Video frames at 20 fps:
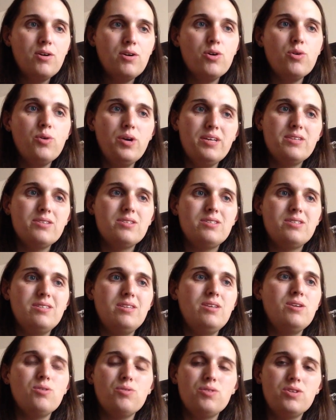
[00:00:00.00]
who is,
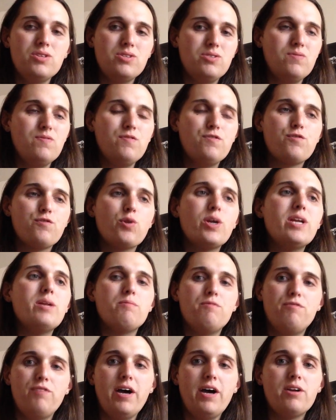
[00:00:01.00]
you know, this
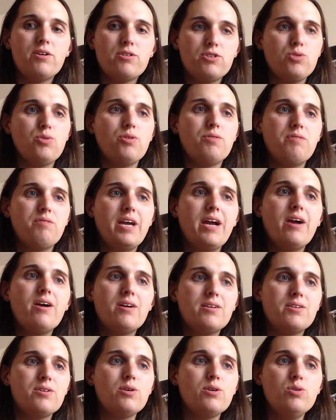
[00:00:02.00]
freedom fighter sort of
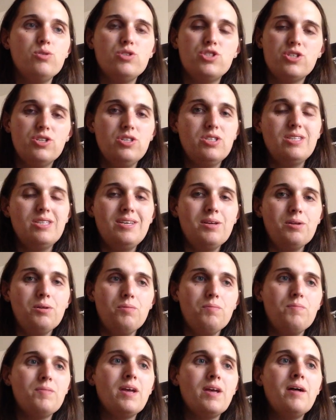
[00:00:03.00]
character who's just, you know,